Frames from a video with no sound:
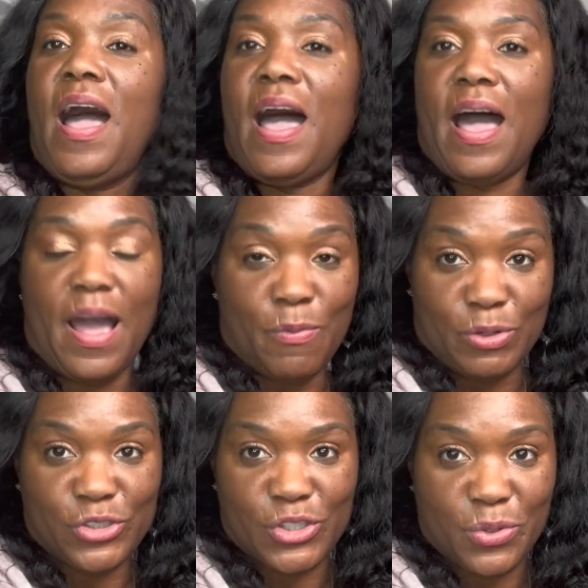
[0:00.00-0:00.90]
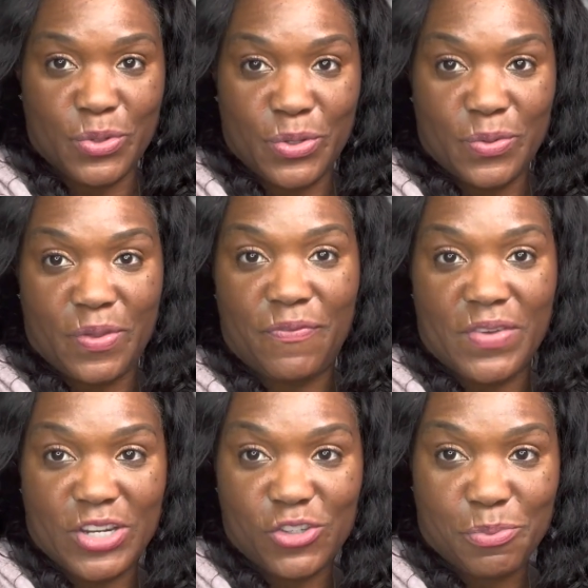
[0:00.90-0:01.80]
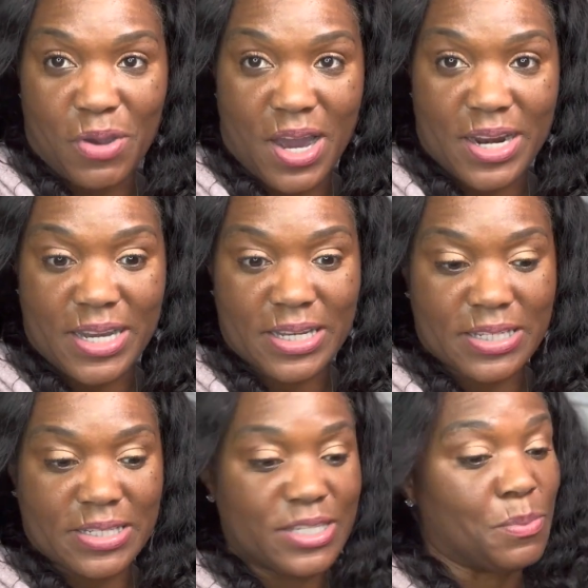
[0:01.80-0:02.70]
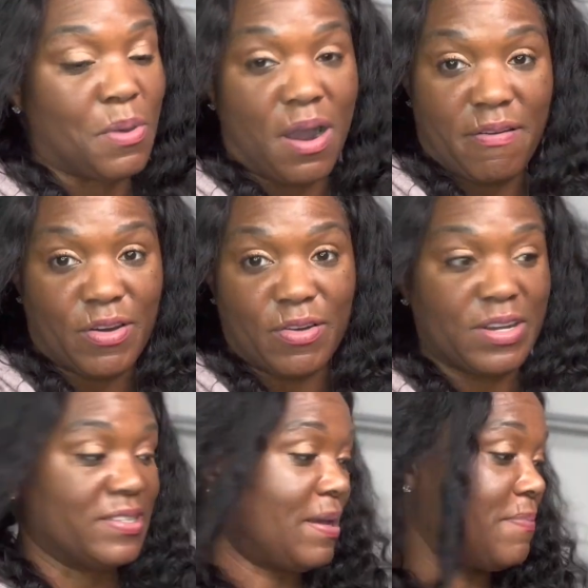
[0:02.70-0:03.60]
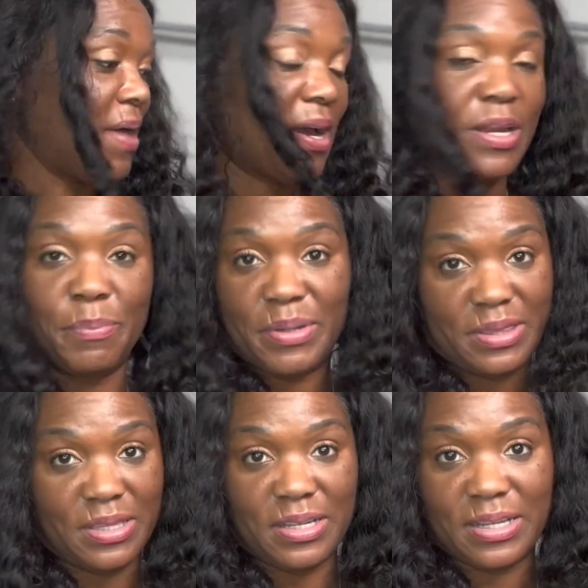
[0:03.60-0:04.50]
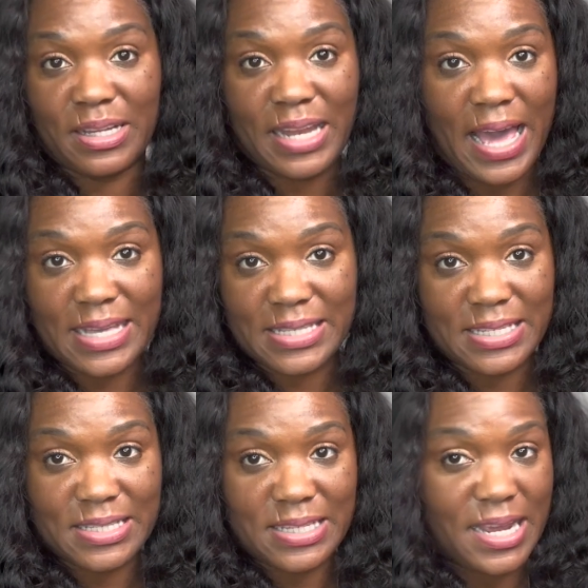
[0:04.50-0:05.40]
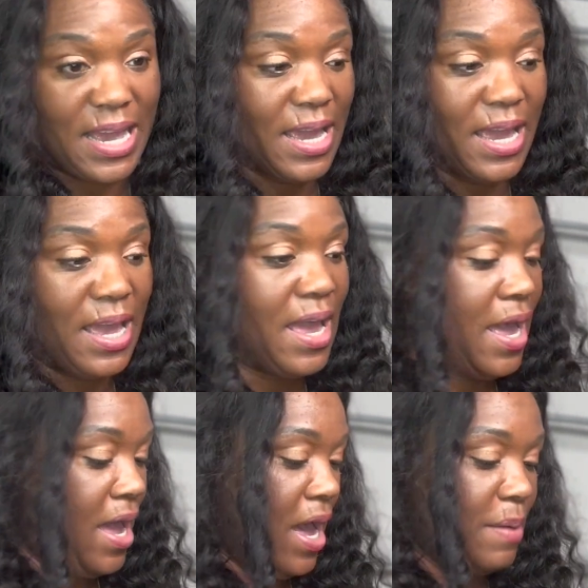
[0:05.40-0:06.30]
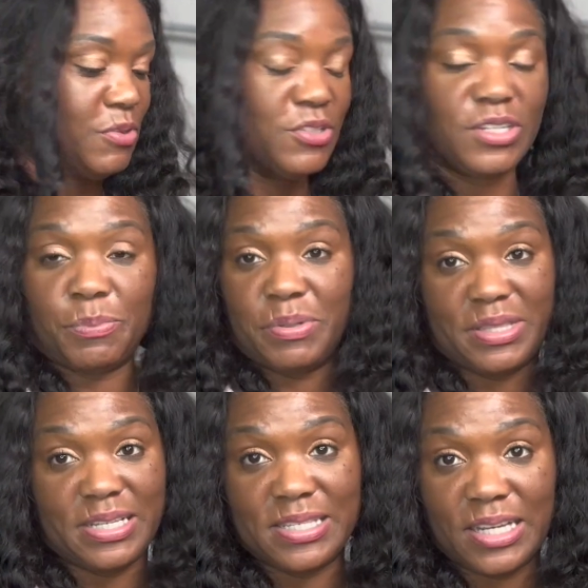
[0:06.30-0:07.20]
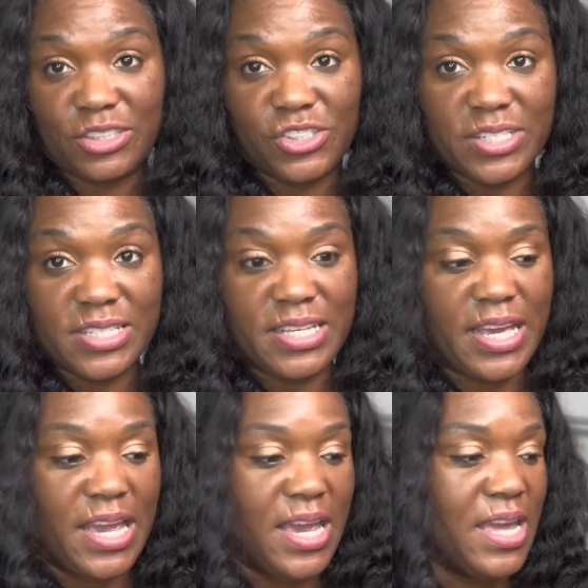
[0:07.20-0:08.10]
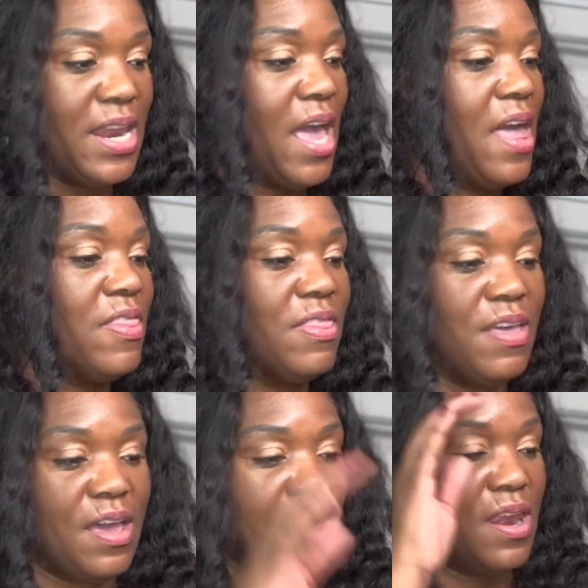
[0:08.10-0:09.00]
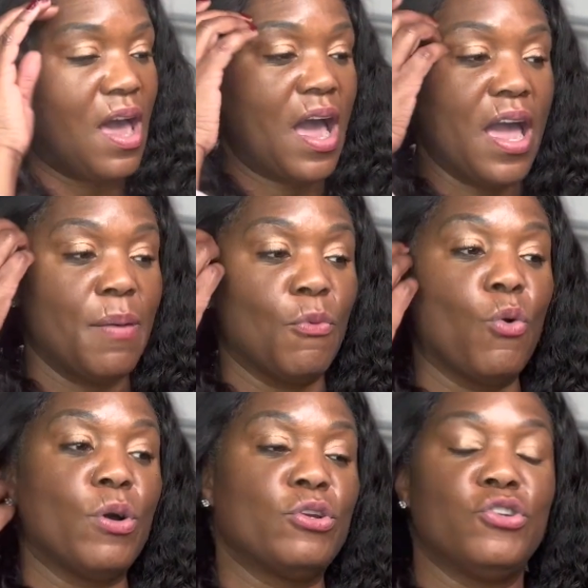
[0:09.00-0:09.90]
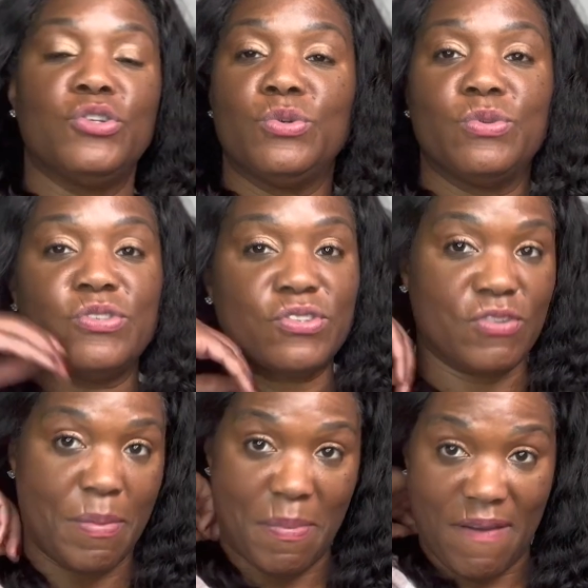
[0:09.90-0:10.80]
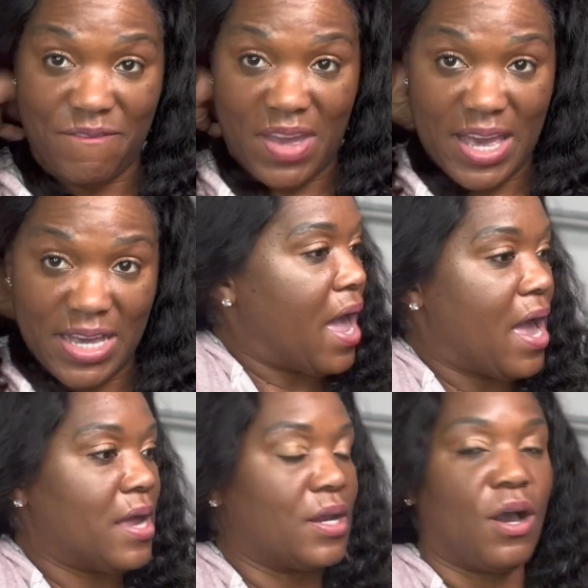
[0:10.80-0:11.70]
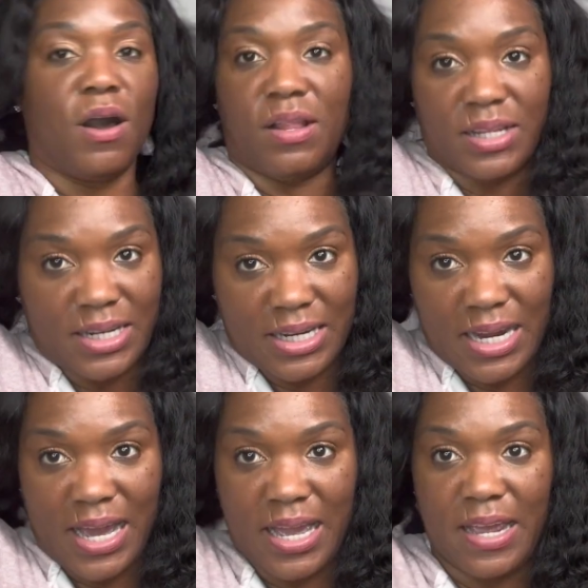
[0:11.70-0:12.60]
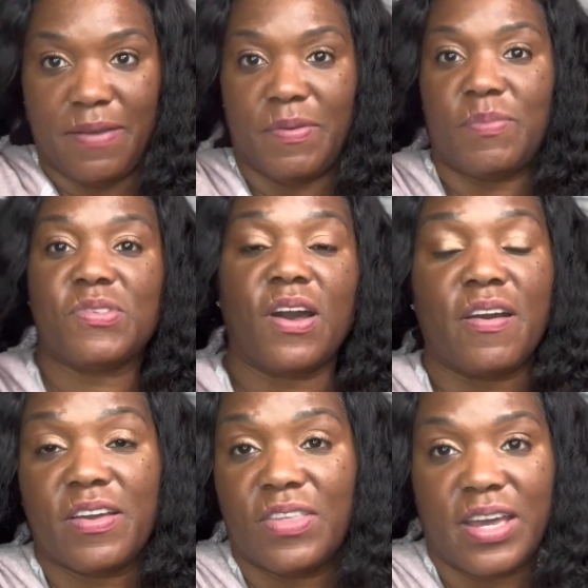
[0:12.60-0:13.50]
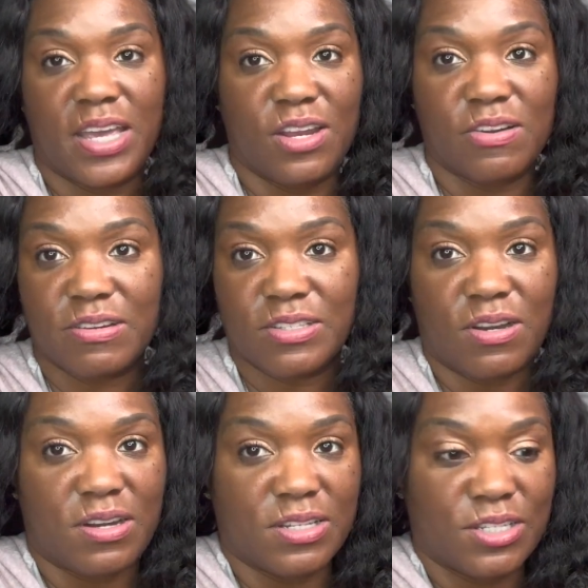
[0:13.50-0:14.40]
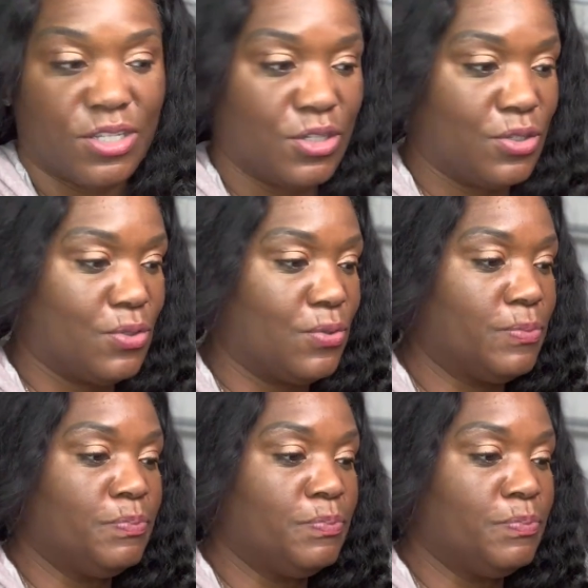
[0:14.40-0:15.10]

I will show you the finished product tomorrow because I'm not gonna put the glass in today. I'm just gonna put these sections in and then I am going to scrub my face and call it a night. Sorry, the heater is on too.